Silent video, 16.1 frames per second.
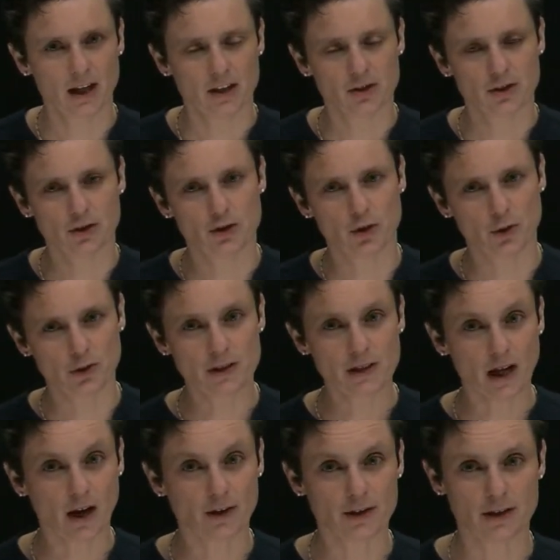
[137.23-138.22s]
So it turns
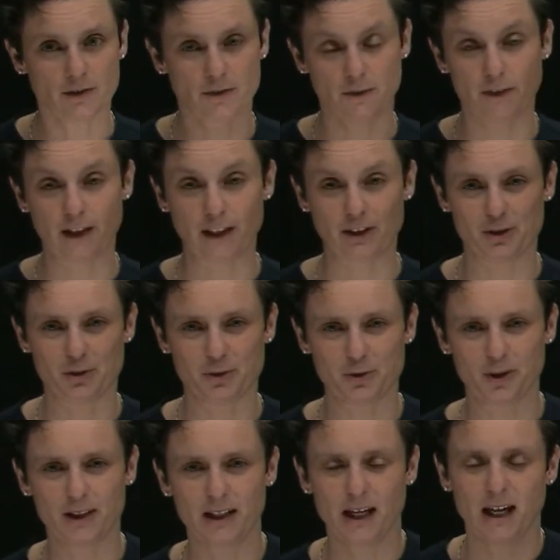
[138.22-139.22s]
out that
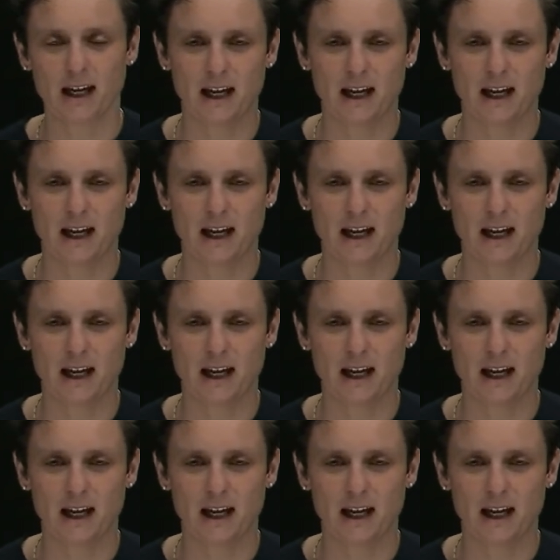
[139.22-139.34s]
phenytoin